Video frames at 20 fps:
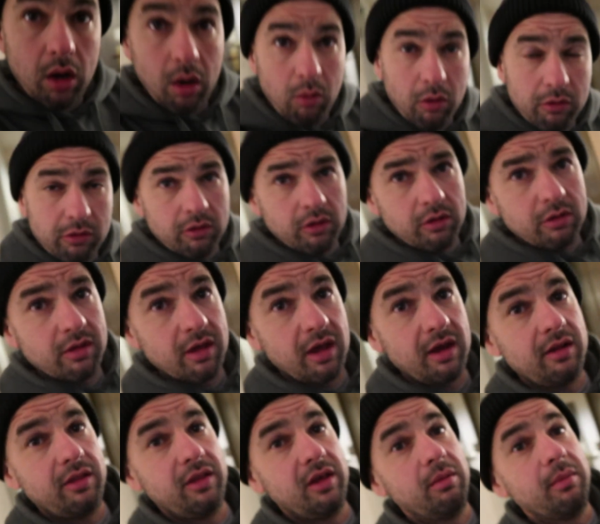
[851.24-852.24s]
I wasn't going to say
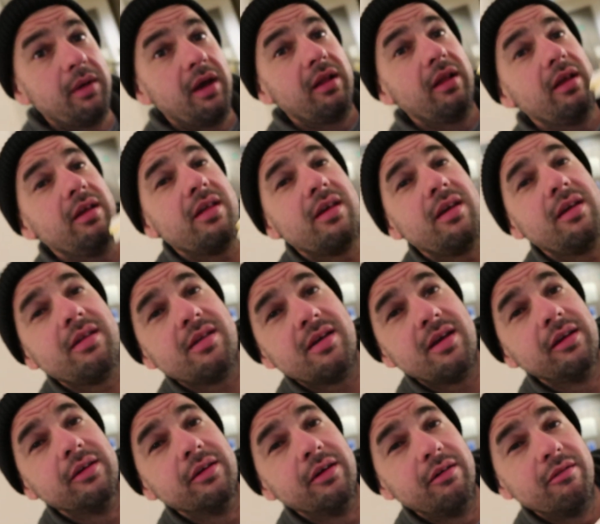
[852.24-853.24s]
anything about these eggs
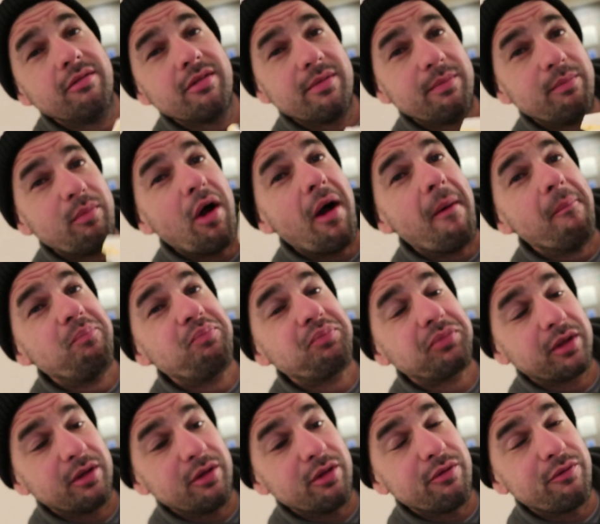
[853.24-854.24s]
and but
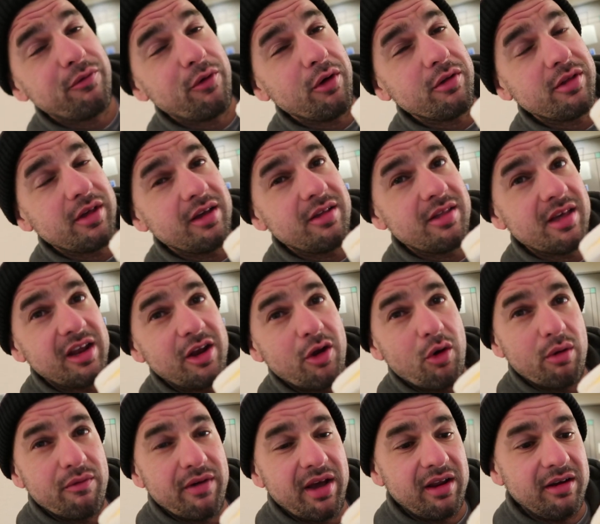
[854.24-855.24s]
it's the first eggs and
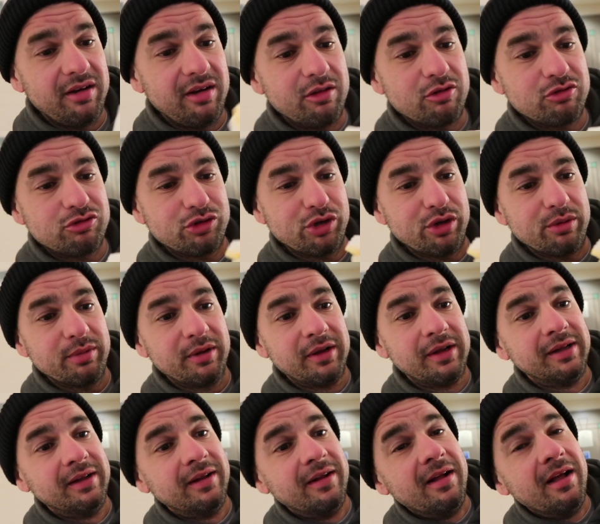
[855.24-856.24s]
I've had in this trip.
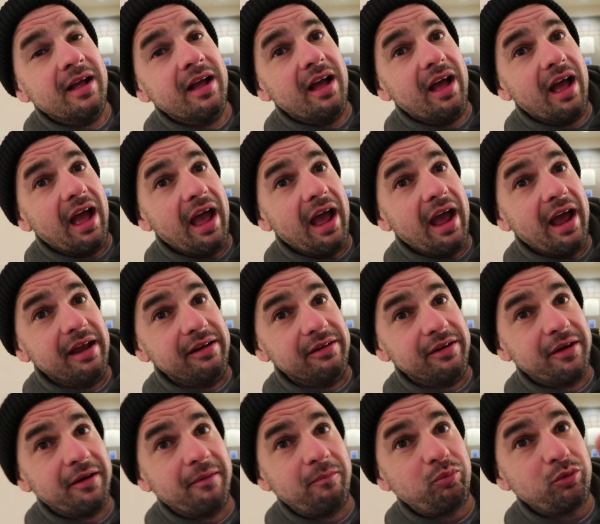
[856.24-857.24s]
And
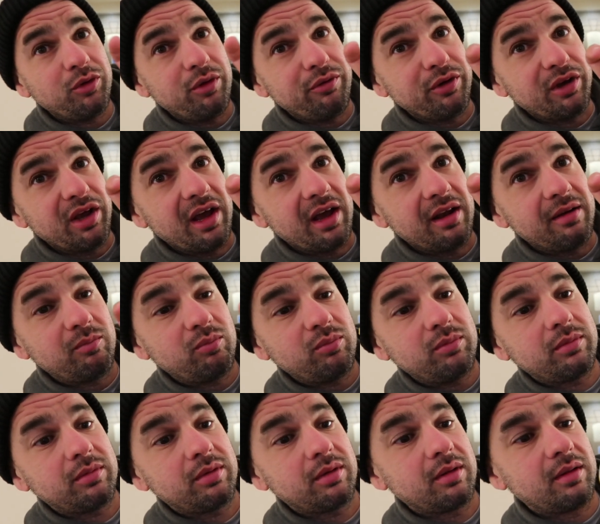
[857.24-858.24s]
you forget
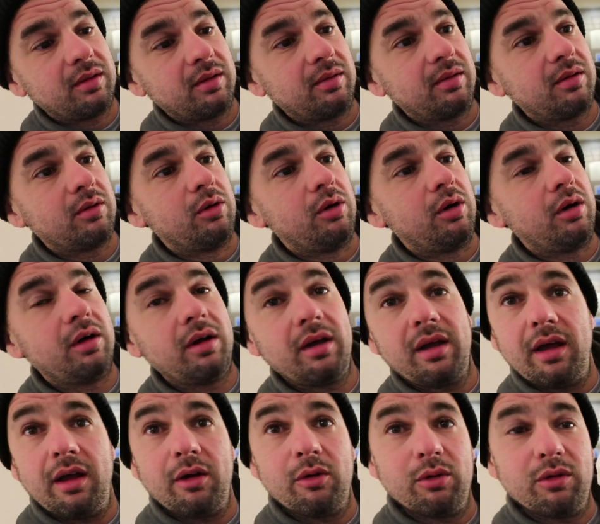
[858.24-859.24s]
oh,
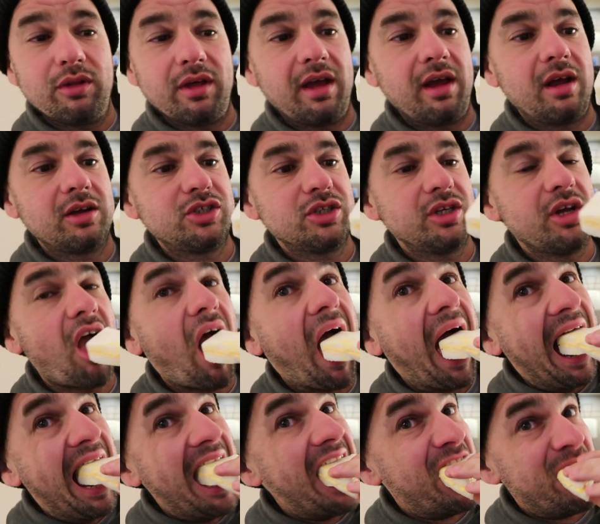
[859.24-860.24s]
how good they actually are.